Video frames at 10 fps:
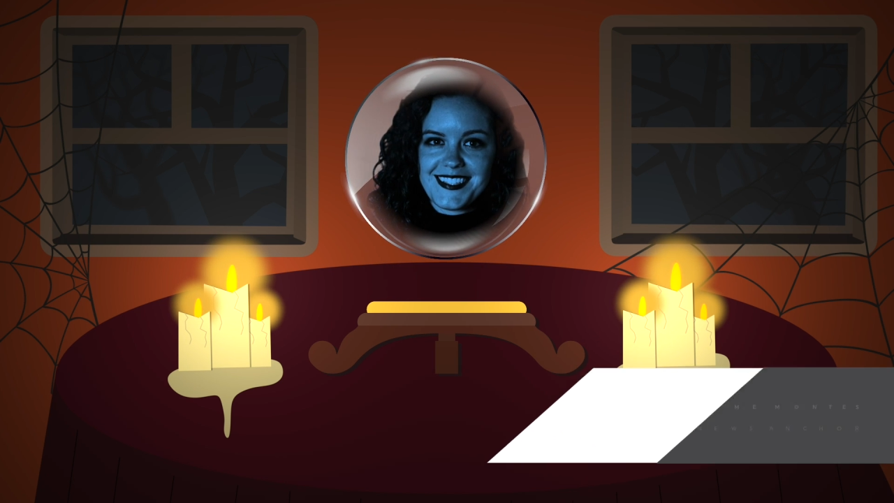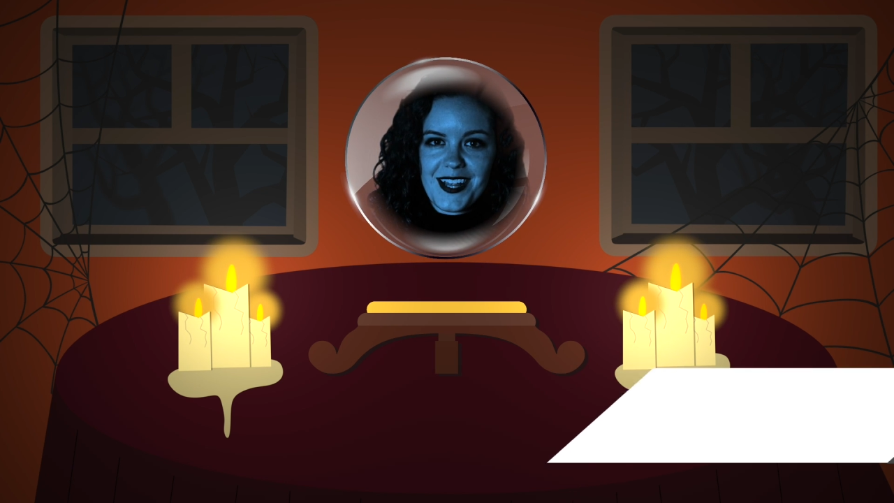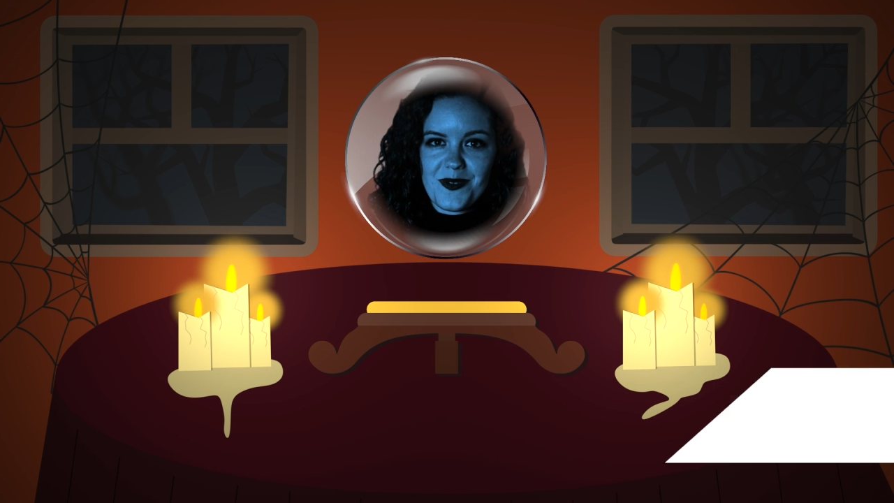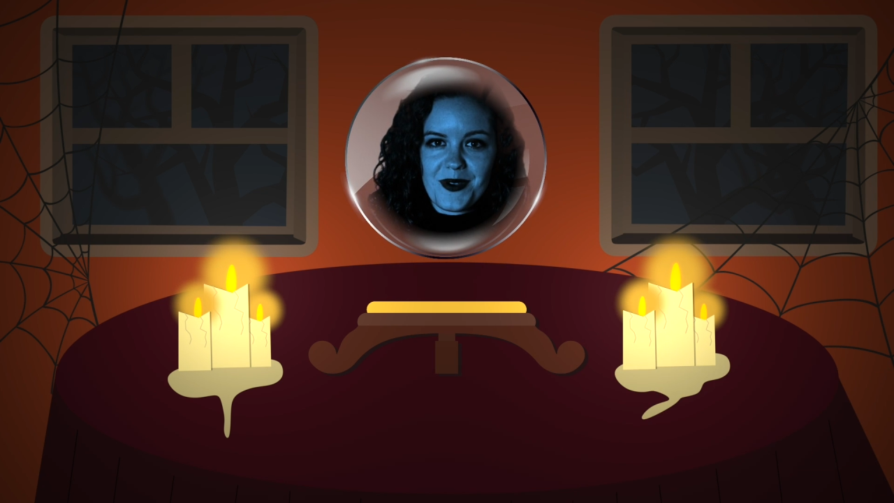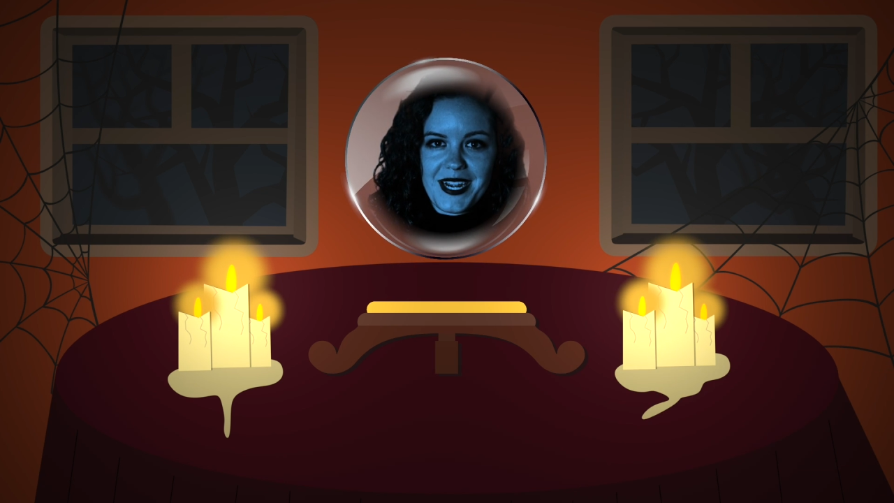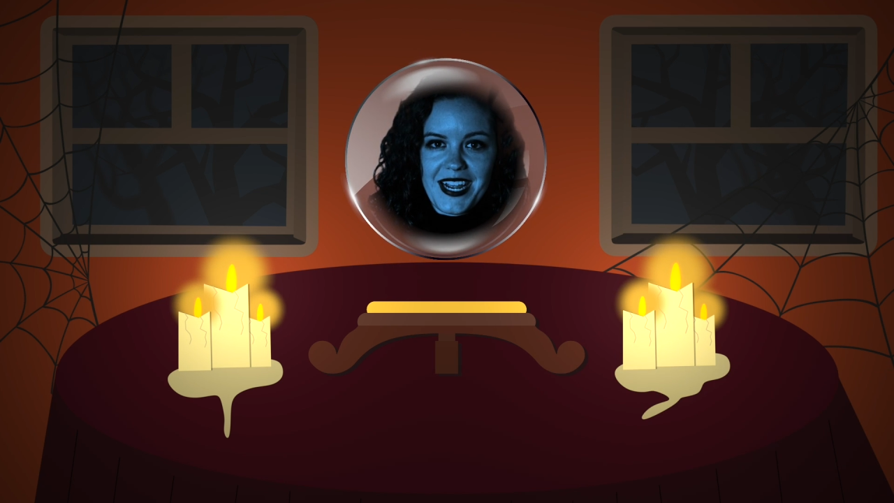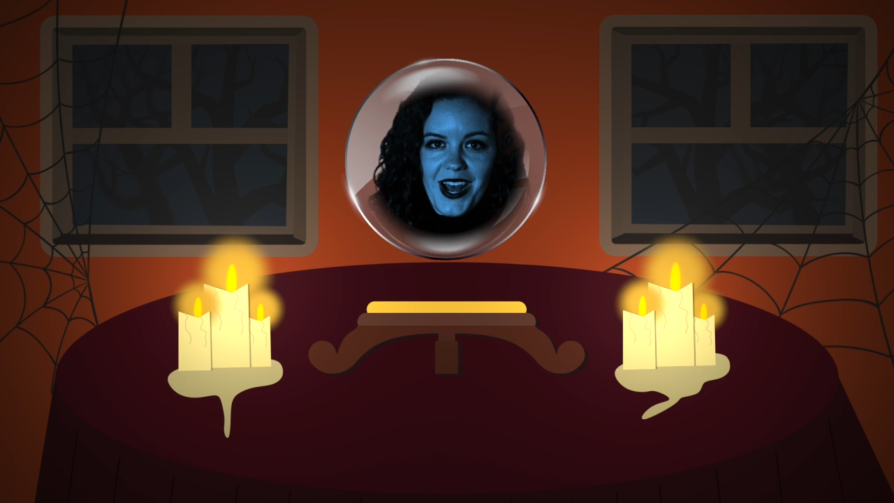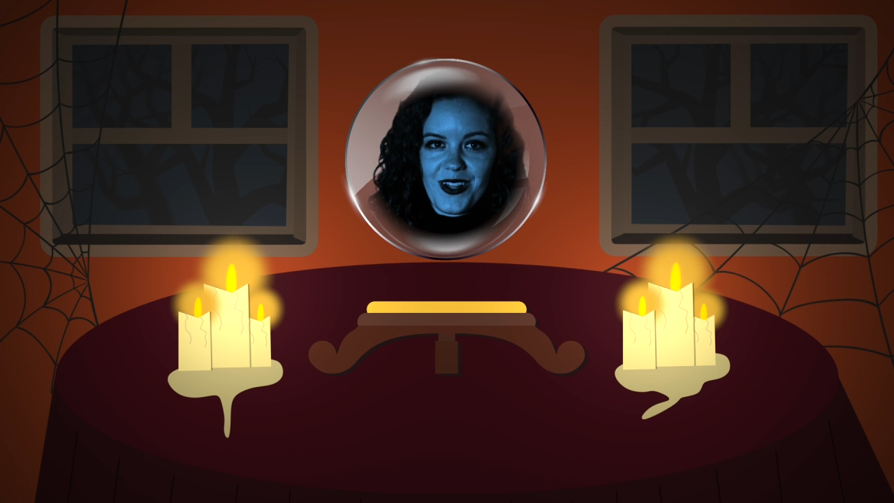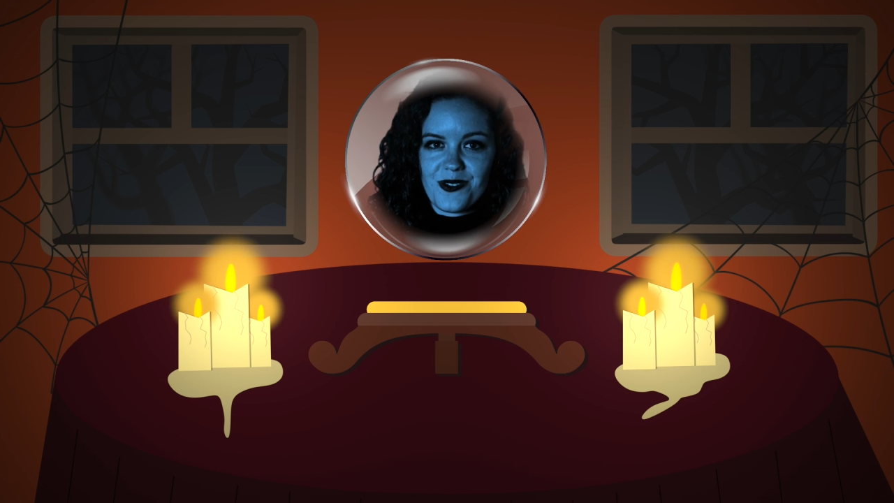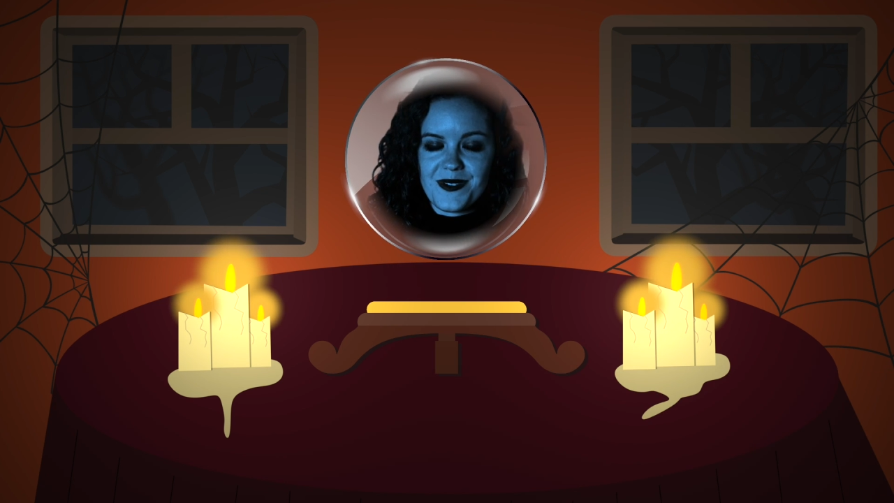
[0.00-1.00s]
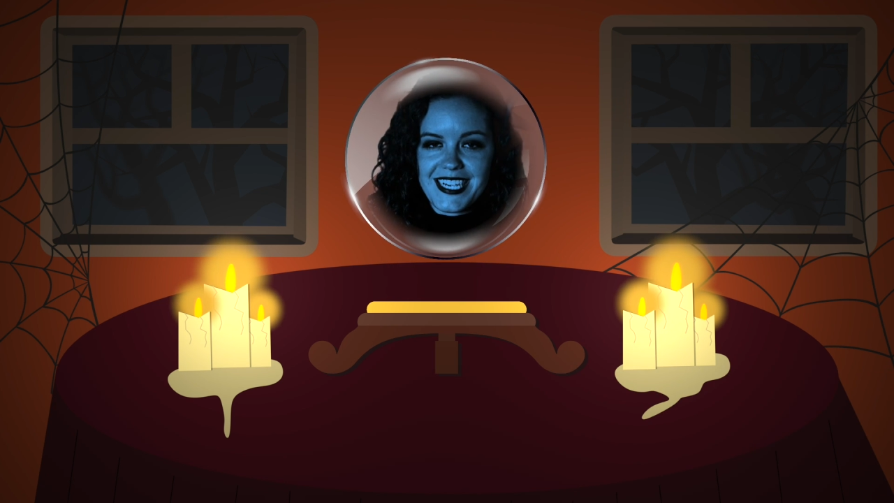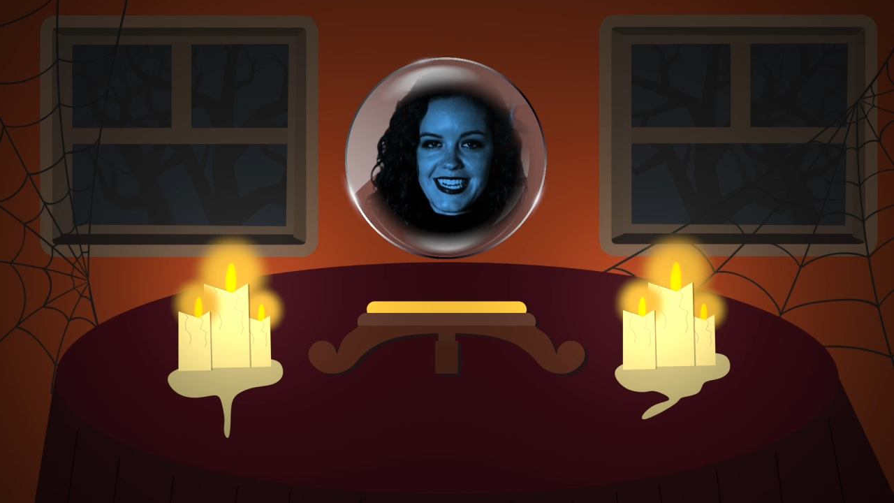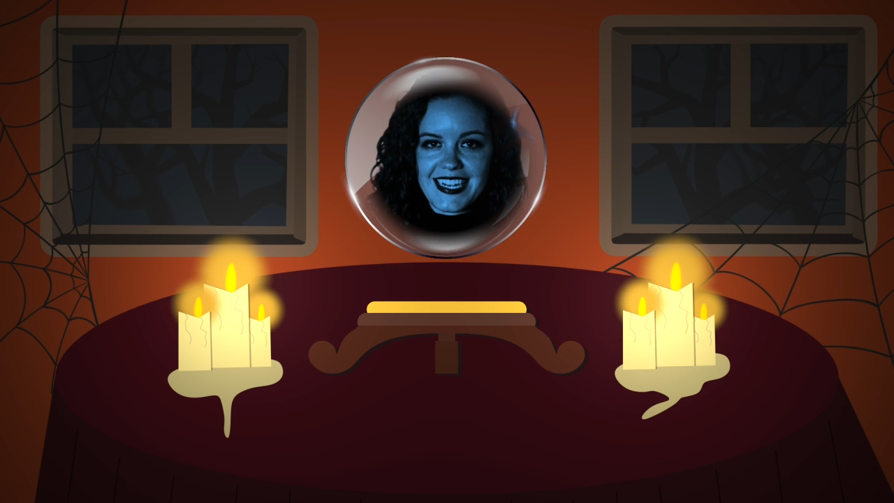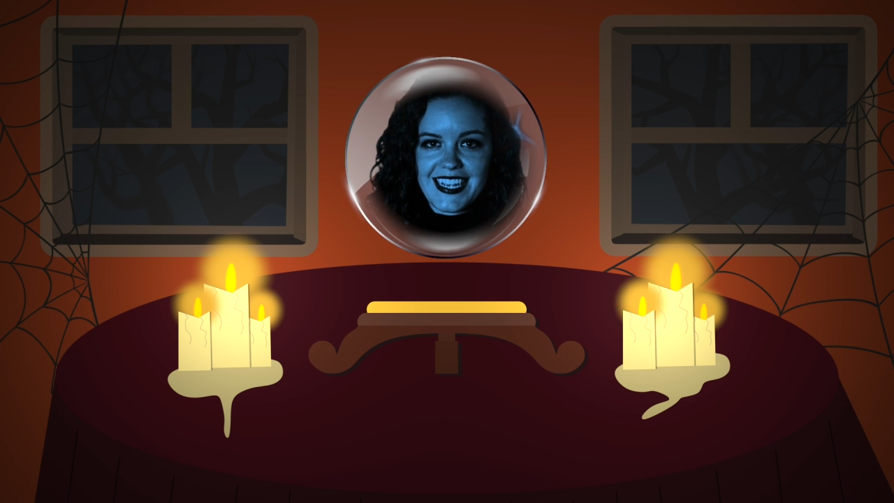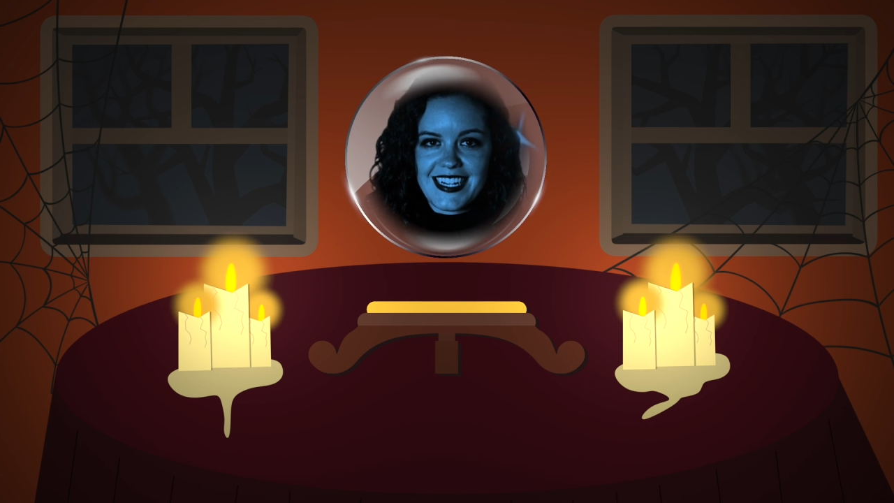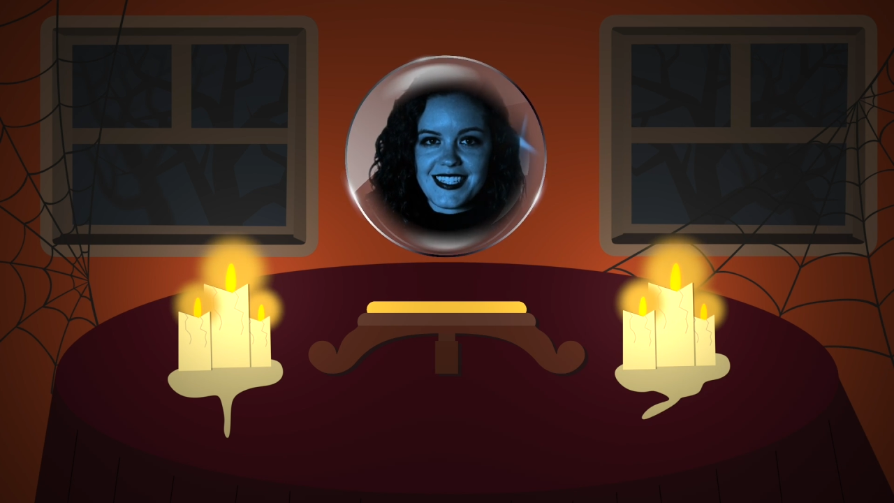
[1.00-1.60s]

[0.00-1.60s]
celebrating Halloween